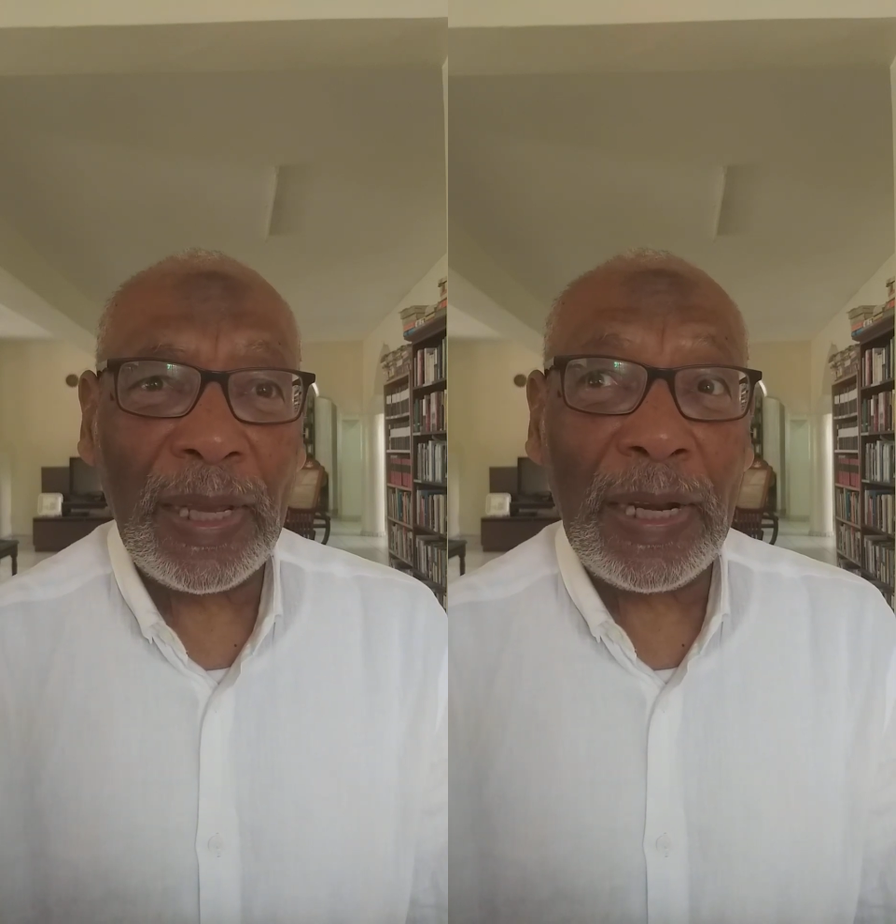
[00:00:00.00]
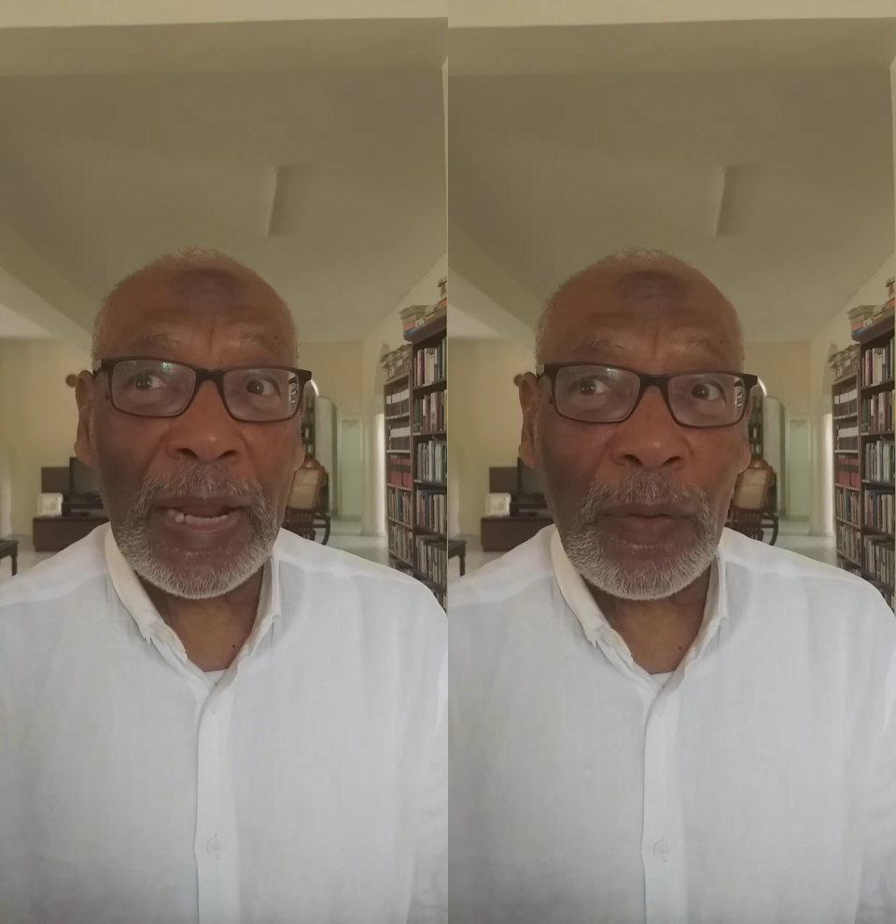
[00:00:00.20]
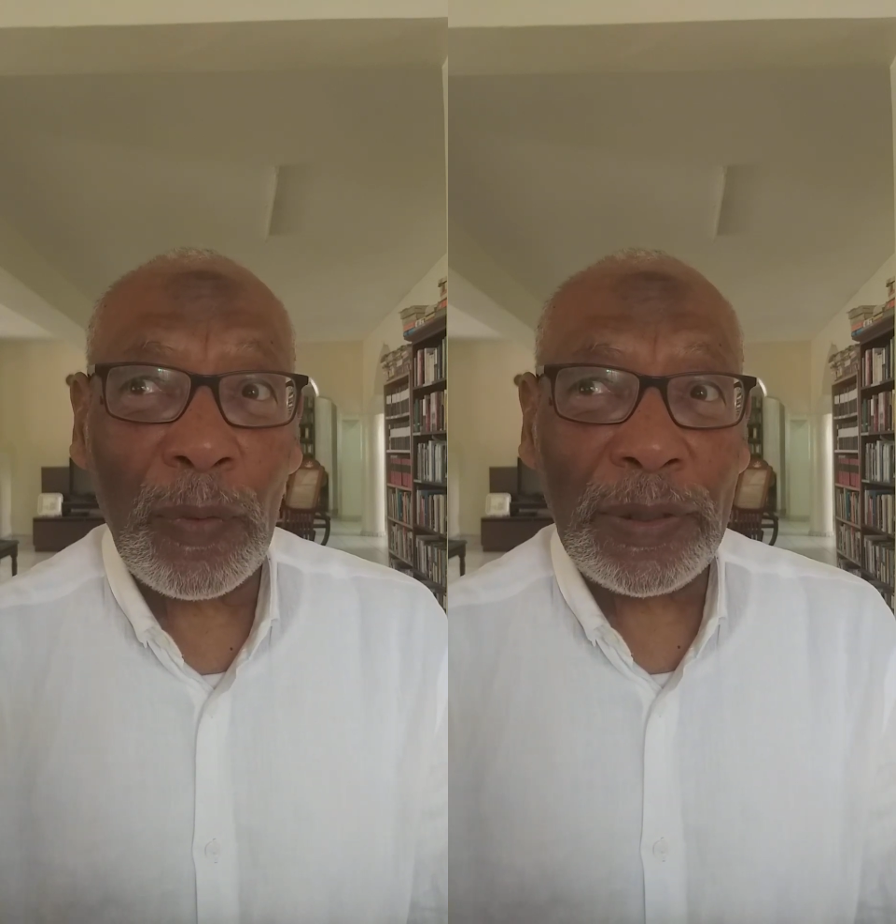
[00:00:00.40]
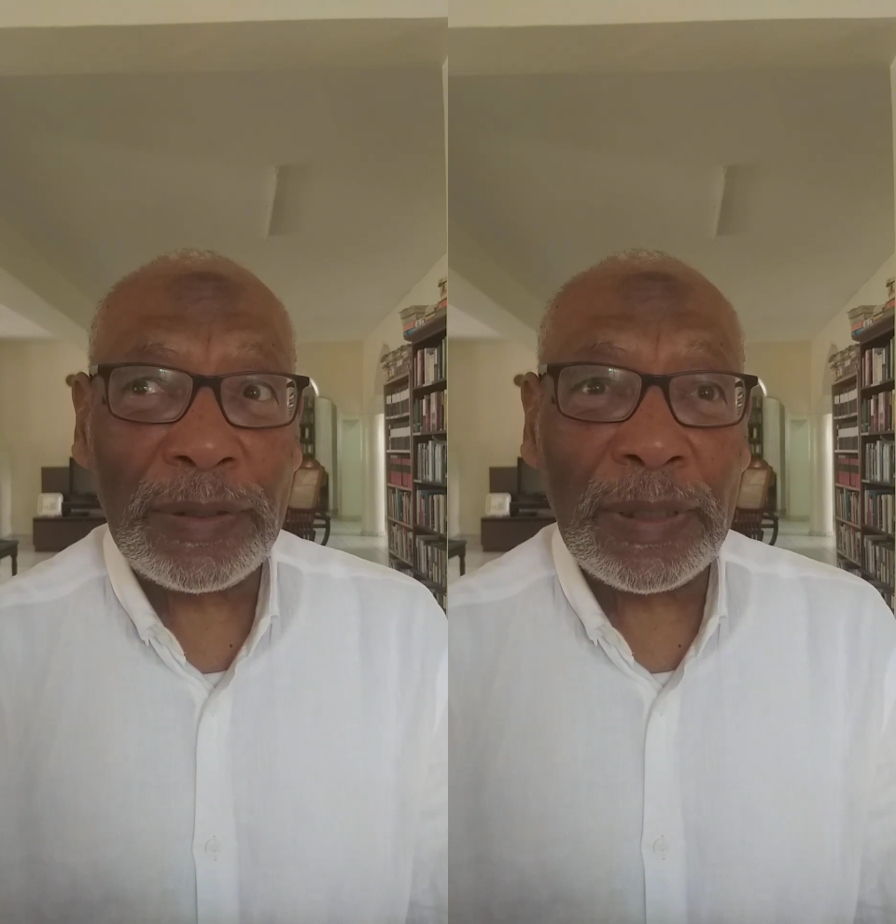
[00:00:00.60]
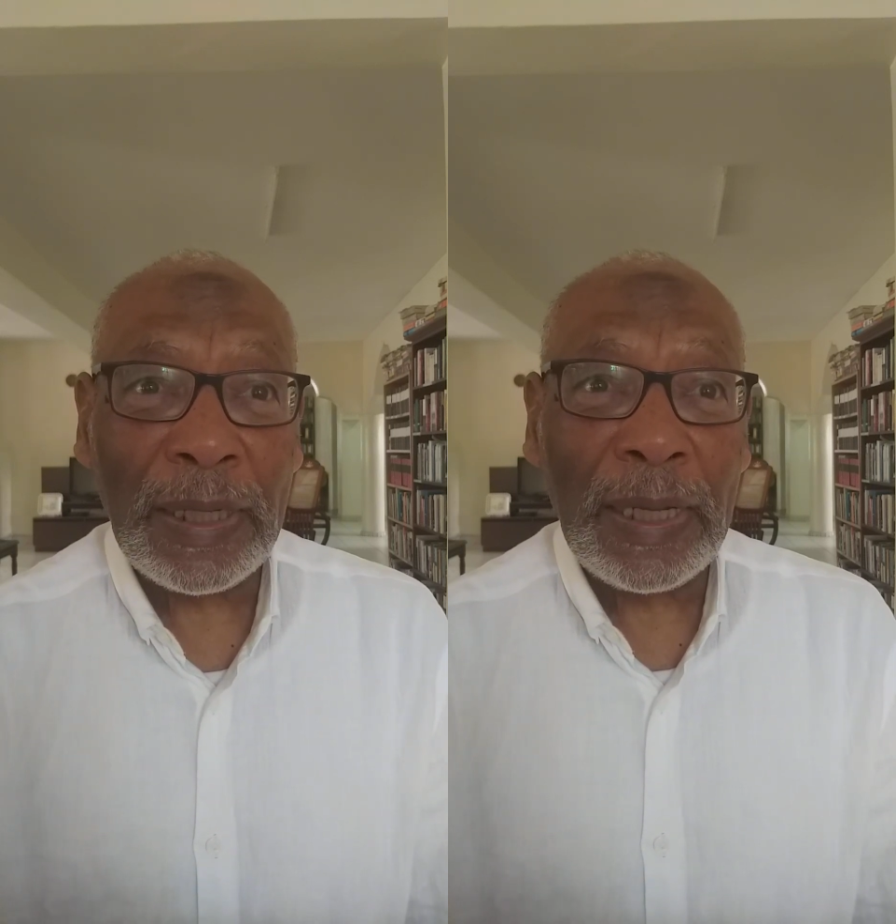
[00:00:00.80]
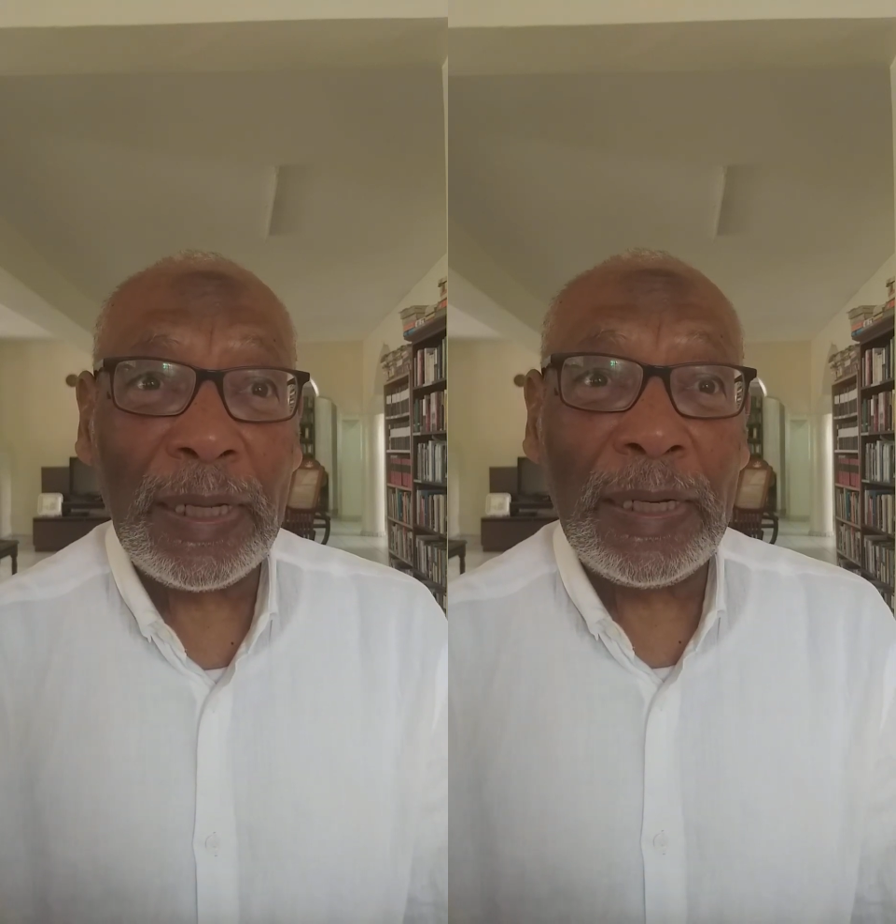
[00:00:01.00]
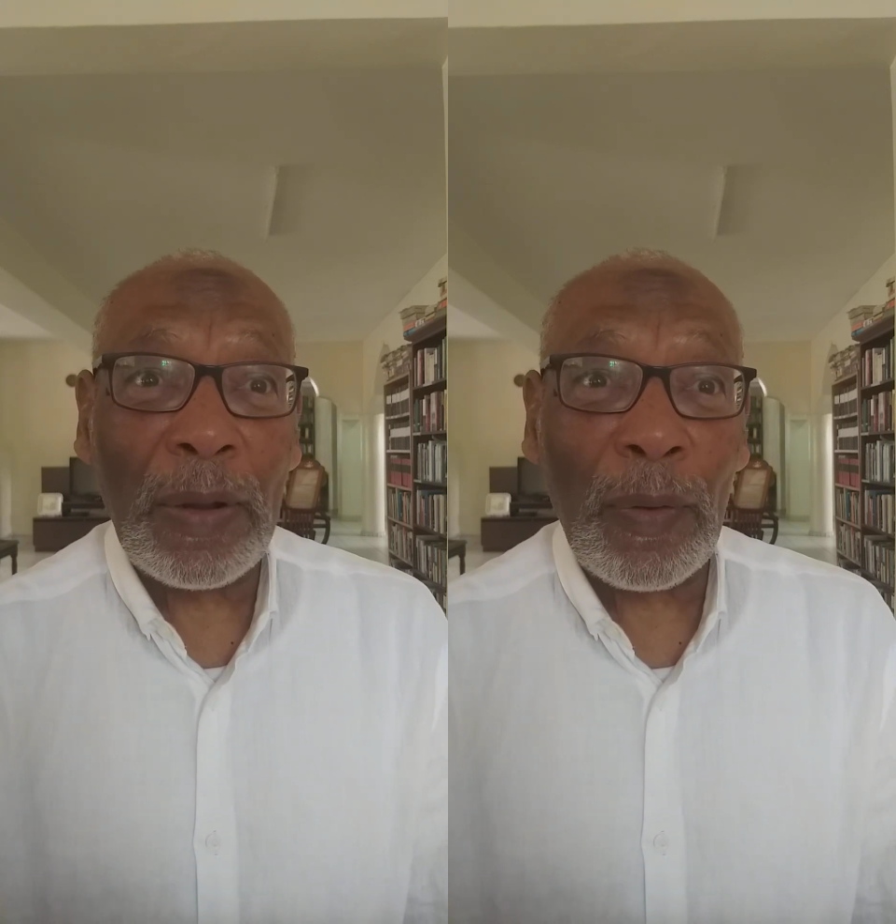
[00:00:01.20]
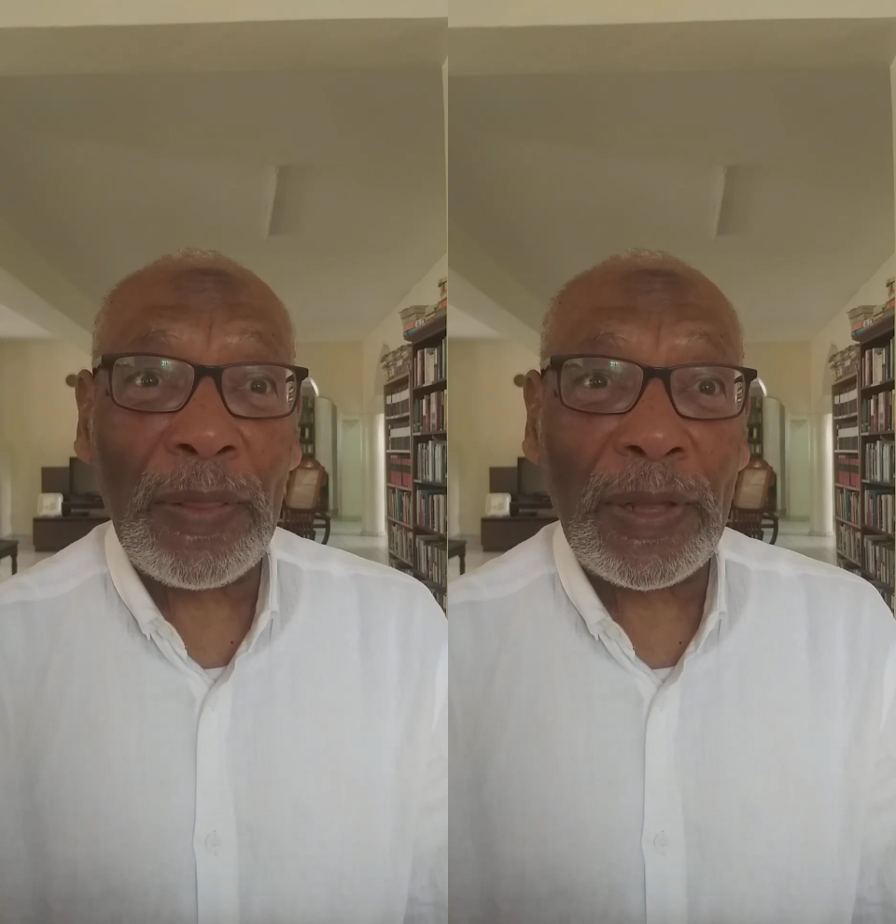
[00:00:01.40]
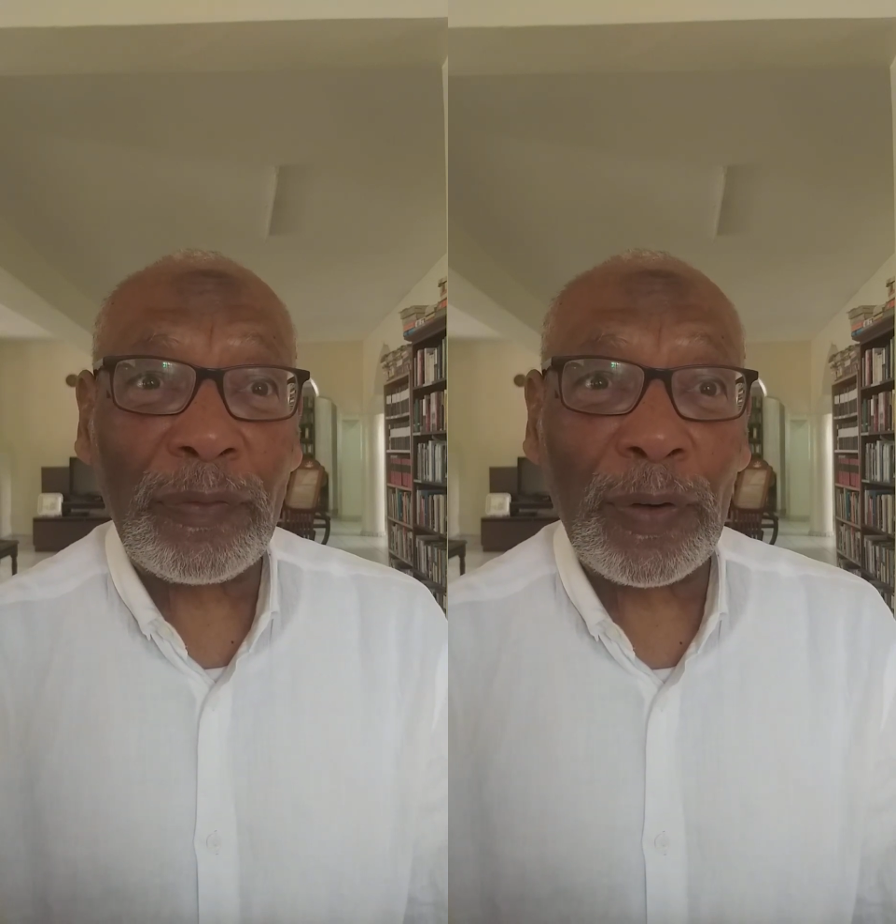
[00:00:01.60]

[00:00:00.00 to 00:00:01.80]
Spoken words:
language in a way that,